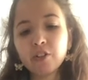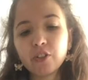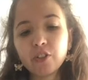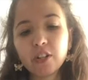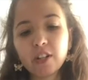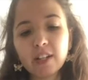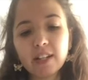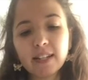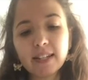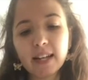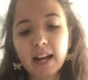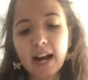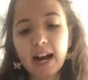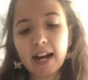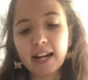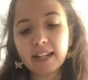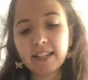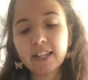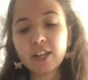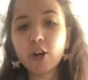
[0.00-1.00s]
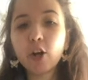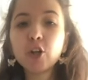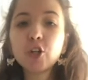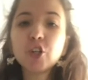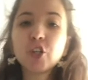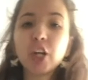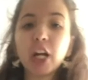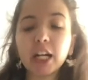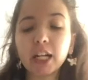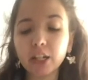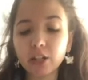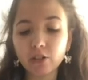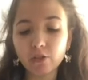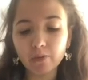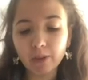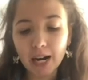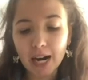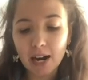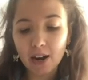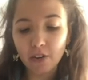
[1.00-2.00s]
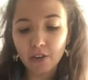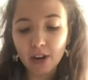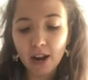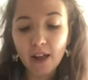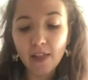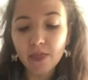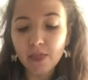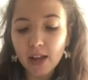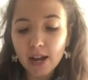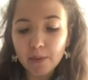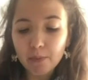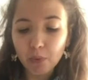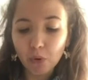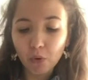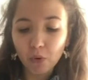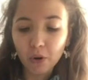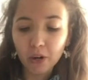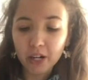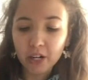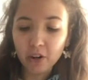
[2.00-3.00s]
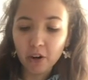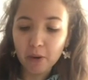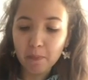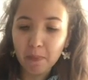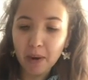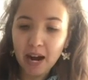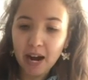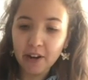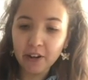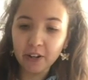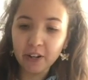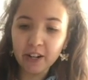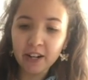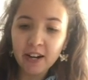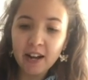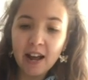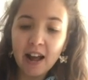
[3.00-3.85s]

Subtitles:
to the sides, shake it around, and then pour in our batter.